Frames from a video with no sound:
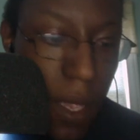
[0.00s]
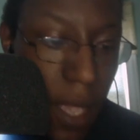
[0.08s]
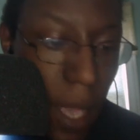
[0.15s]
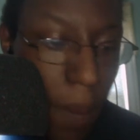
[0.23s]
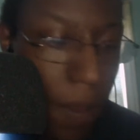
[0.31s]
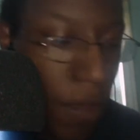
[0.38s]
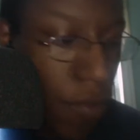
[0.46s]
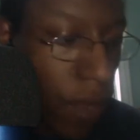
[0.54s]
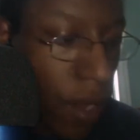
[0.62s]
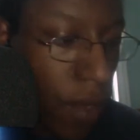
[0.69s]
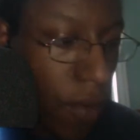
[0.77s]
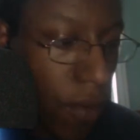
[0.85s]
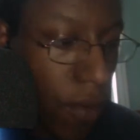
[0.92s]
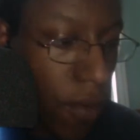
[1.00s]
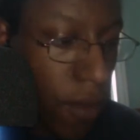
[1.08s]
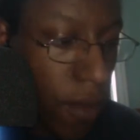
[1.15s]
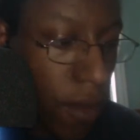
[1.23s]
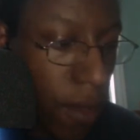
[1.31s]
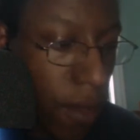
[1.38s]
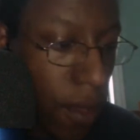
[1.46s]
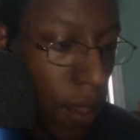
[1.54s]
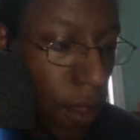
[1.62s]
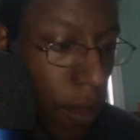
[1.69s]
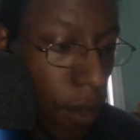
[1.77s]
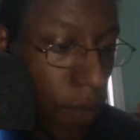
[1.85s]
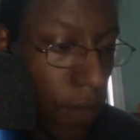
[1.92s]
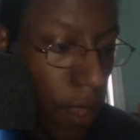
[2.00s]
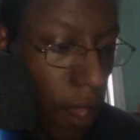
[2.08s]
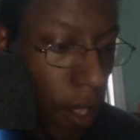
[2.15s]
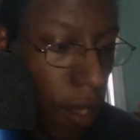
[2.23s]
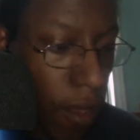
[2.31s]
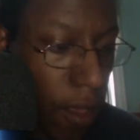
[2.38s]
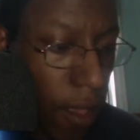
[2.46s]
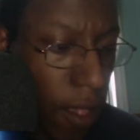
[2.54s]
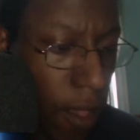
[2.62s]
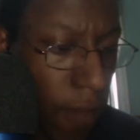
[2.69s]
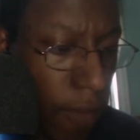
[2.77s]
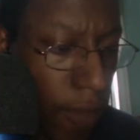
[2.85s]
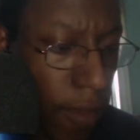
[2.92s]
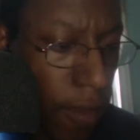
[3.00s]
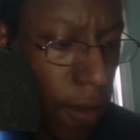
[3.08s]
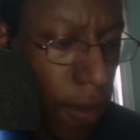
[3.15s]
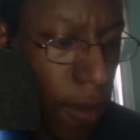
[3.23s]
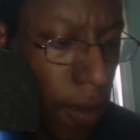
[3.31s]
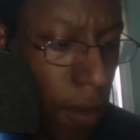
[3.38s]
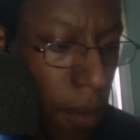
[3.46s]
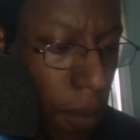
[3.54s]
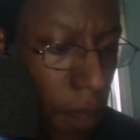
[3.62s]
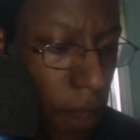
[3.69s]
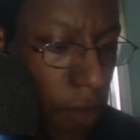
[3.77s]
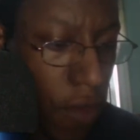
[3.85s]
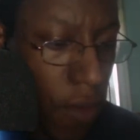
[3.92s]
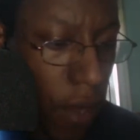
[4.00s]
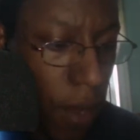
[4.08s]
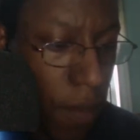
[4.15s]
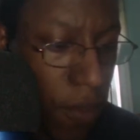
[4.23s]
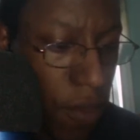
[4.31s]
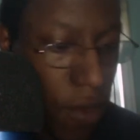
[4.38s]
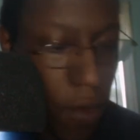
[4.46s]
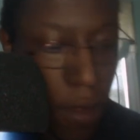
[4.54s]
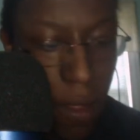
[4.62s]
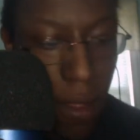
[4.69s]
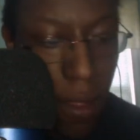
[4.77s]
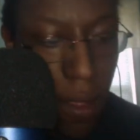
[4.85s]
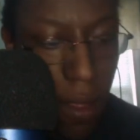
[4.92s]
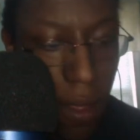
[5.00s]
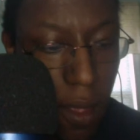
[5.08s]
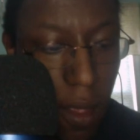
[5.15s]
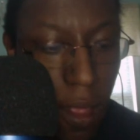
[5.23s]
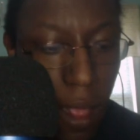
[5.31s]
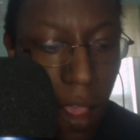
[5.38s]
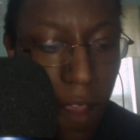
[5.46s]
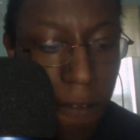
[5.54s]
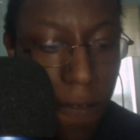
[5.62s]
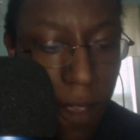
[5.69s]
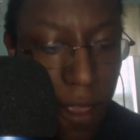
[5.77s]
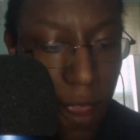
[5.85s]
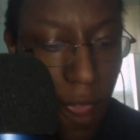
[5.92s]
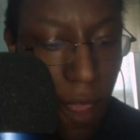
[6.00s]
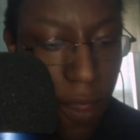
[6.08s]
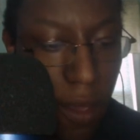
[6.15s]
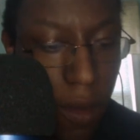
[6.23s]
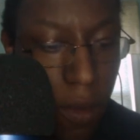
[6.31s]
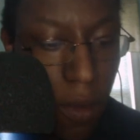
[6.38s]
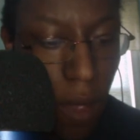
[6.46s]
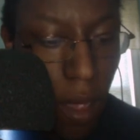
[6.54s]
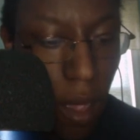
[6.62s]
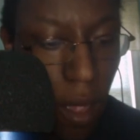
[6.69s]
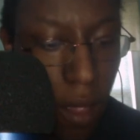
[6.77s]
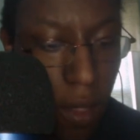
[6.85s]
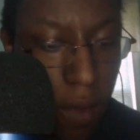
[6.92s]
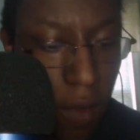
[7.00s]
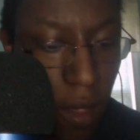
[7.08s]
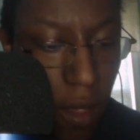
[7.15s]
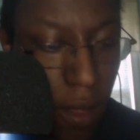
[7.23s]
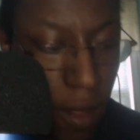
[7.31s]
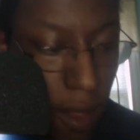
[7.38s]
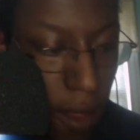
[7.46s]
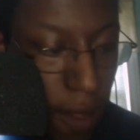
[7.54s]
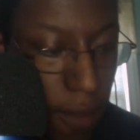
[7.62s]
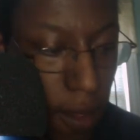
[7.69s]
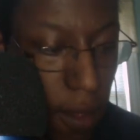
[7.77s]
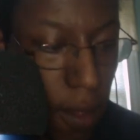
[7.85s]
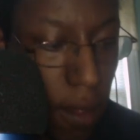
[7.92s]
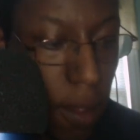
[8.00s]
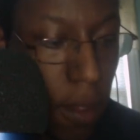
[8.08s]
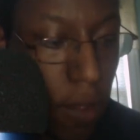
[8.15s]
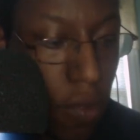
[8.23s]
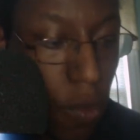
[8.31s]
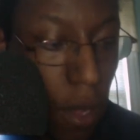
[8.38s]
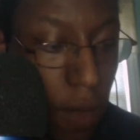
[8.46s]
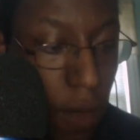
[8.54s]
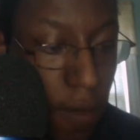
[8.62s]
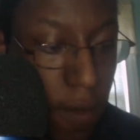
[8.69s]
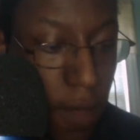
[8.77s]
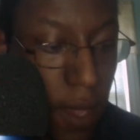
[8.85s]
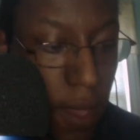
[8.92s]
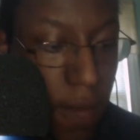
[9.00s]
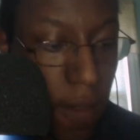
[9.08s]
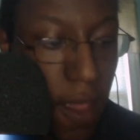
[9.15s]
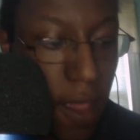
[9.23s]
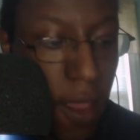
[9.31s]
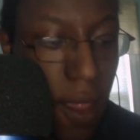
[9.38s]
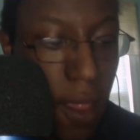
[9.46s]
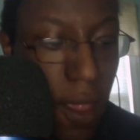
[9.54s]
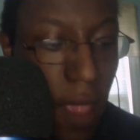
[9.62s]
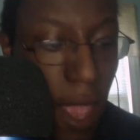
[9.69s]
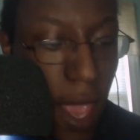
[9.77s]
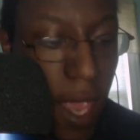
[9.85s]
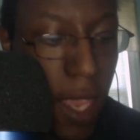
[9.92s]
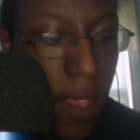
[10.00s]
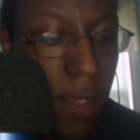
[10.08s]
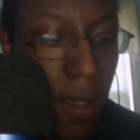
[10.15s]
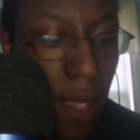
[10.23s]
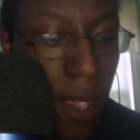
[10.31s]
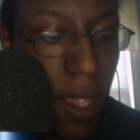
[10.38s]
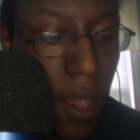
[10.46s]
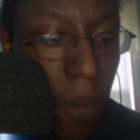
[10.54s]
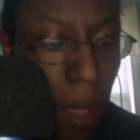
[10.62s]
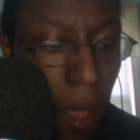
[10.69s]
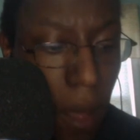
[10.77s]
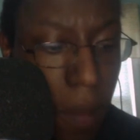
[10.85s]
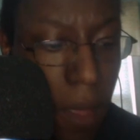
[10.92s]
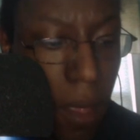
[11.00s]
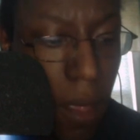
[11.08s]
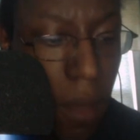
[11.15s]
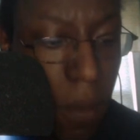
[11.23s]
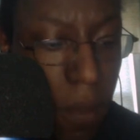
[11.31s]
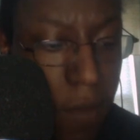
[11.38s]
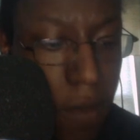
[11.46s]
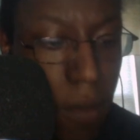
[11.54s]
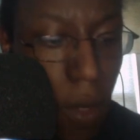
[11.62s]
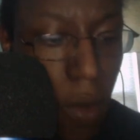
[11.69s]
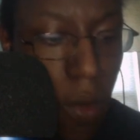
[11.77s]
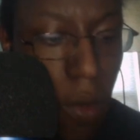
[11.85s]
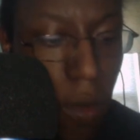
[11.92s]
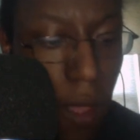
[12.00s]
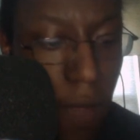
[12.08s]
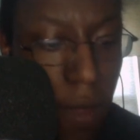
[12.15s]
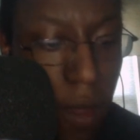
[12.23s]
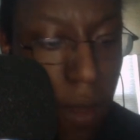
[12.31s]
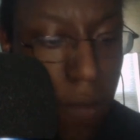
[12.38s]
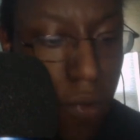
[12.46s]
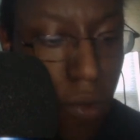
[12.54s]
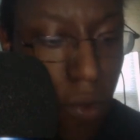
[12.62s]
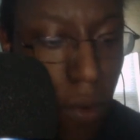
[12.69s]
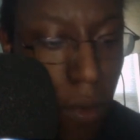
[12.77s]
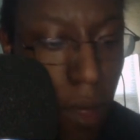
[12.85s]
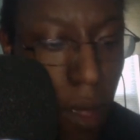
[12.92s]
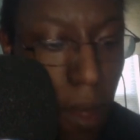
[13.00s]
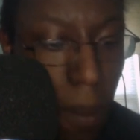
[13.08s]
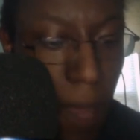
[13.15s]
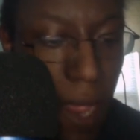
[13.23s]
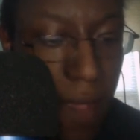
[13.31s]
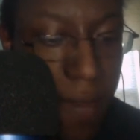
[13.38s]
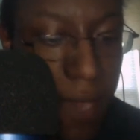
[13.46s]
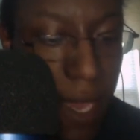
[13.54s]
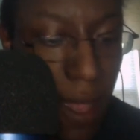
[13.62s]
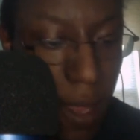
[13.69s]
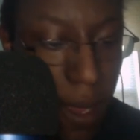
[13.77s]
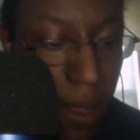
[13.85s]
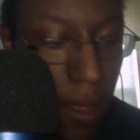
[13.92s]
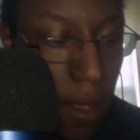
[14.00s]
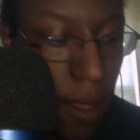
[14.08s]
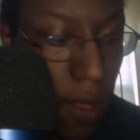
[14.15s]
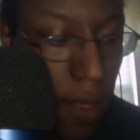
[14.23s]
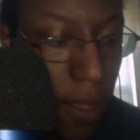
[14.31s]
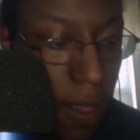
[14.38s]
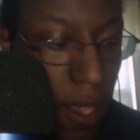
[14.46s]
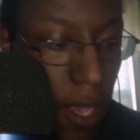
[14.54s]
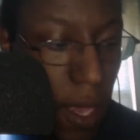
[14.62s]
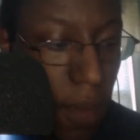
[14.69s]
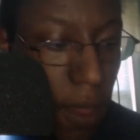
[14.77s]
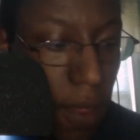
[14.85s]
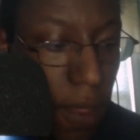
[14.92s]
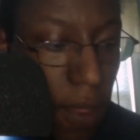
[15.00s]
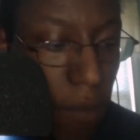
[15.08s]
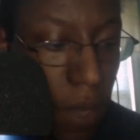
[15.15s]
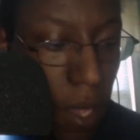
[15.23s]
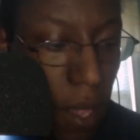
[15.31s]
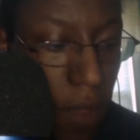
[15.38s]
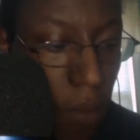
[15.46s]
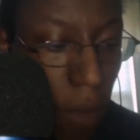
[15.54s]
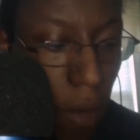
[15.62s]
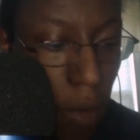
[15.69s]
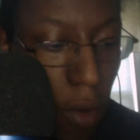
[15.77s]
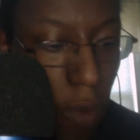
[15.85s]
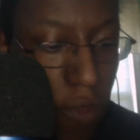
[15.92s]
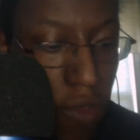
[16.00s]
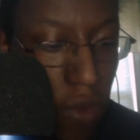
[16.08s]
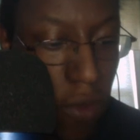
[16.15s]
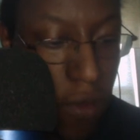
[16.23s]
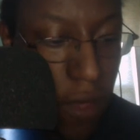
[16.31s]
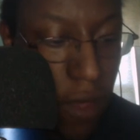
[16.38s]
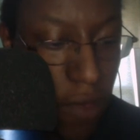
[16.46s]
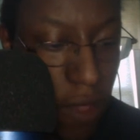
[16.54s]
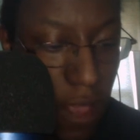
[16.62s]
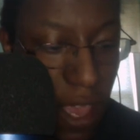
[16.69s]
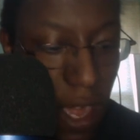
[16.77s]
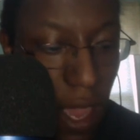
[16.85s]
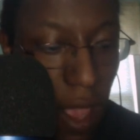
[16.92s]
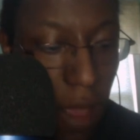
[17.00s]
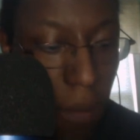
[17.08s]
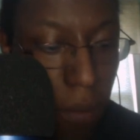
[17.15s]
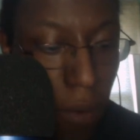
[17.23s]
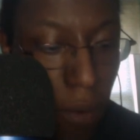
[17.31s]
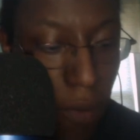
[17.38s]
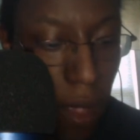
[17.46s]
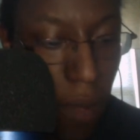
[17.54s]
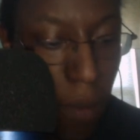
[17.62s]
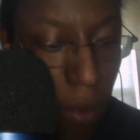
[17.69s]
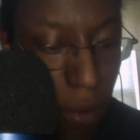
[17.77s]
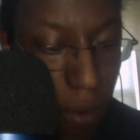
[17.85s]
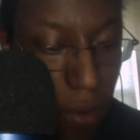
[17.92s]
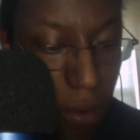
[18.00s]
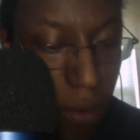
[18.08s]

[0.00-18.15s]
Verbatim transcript: Captain Raydor's unnerving audit of the major crimes unit, life and death go on, goes on as the squad investigates a, a, a hip hop music mogul after a brutal mass killing. The team and the FBI spar over jurisdiction in a high profile murder.